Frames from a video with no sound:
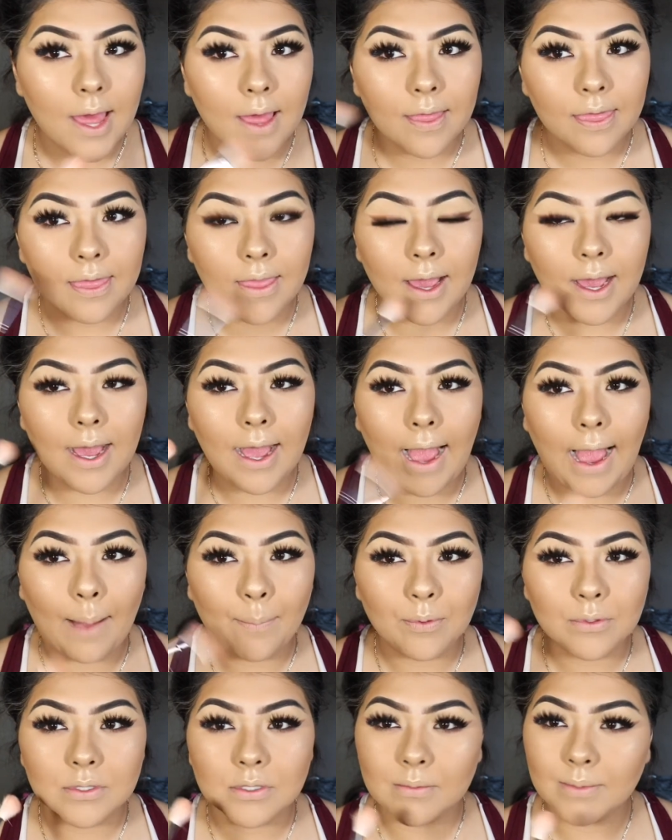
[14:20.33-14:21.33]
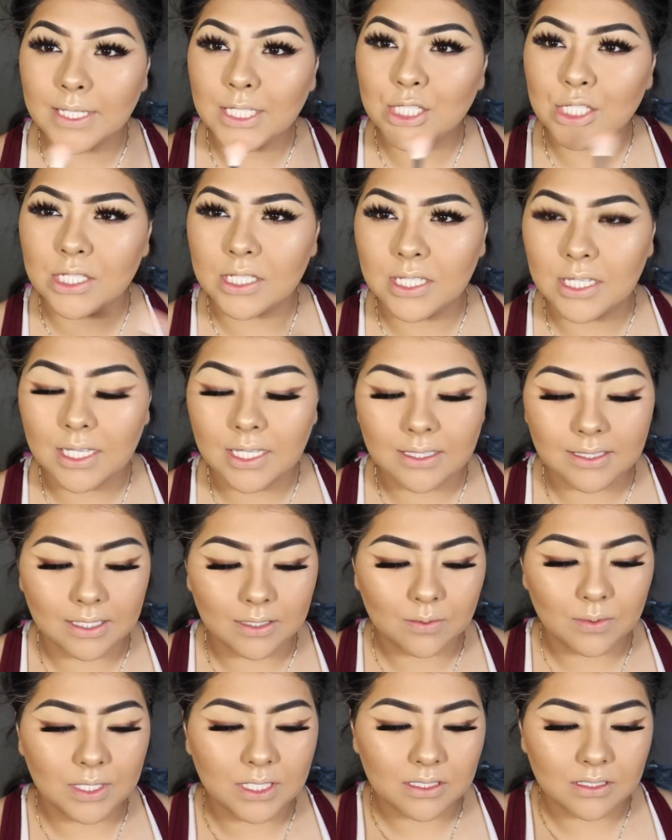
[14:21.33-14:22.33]
the apples on my cheek.
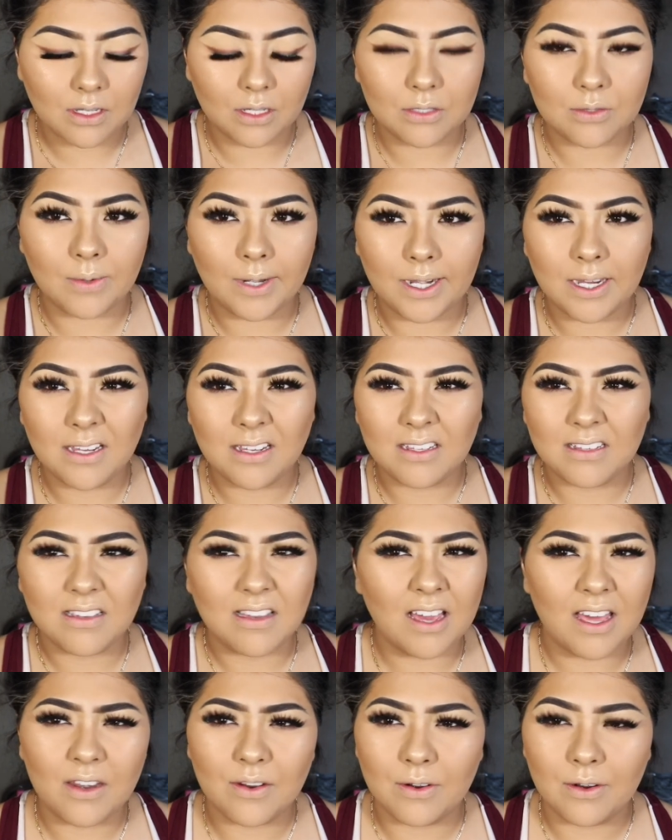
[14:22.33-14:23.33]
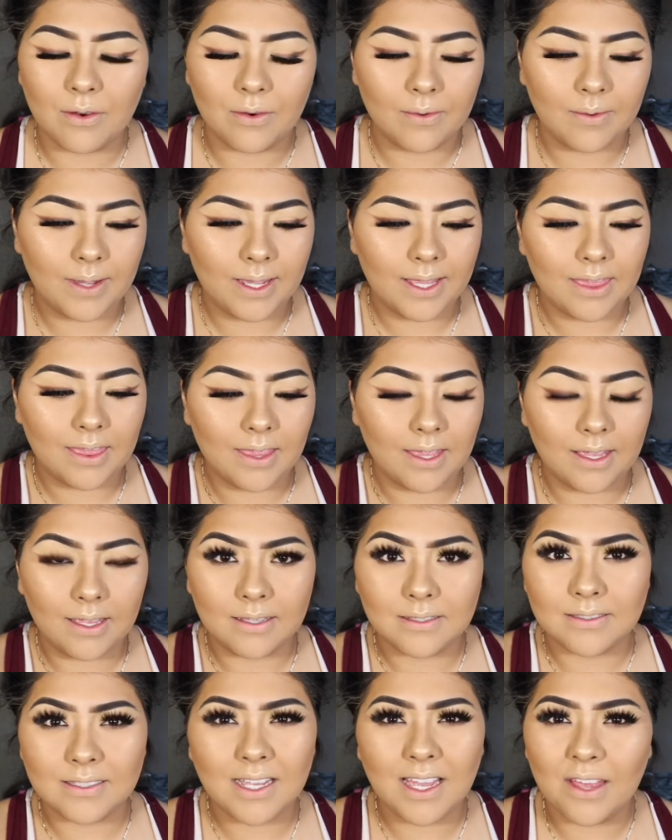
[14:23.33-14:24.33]
That's what it's called, right? I don't know, I
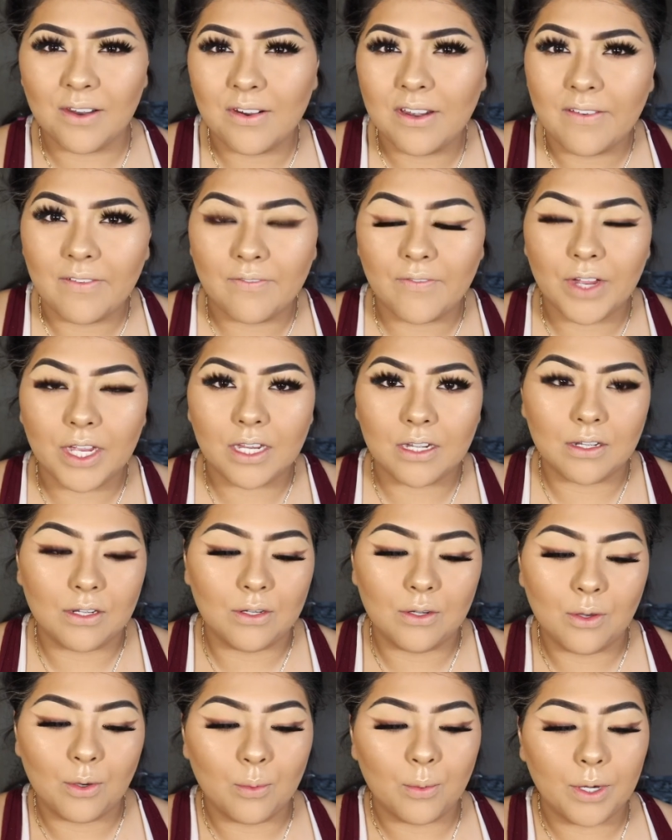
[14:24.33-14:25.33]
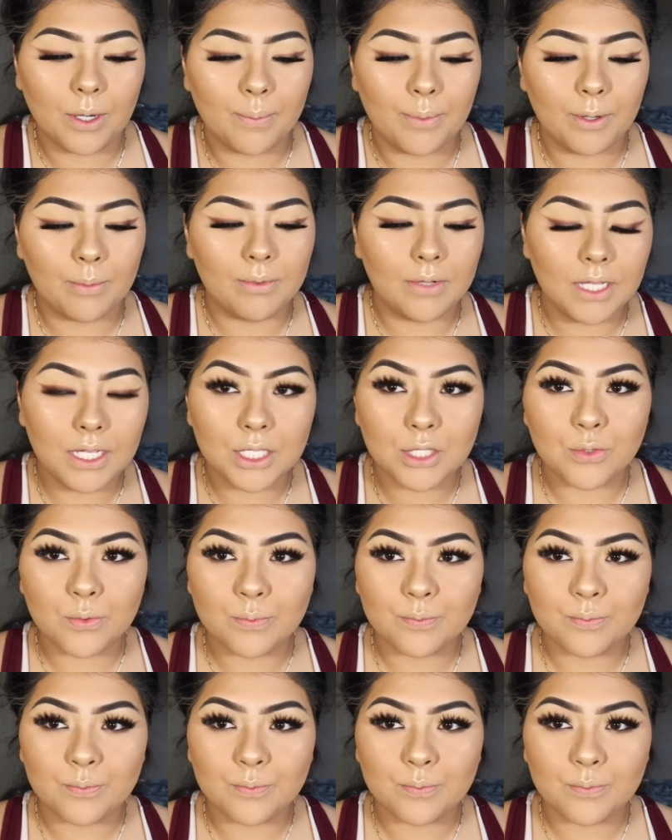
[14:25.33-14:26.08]
think. See, I don't even fucking know where to put blush.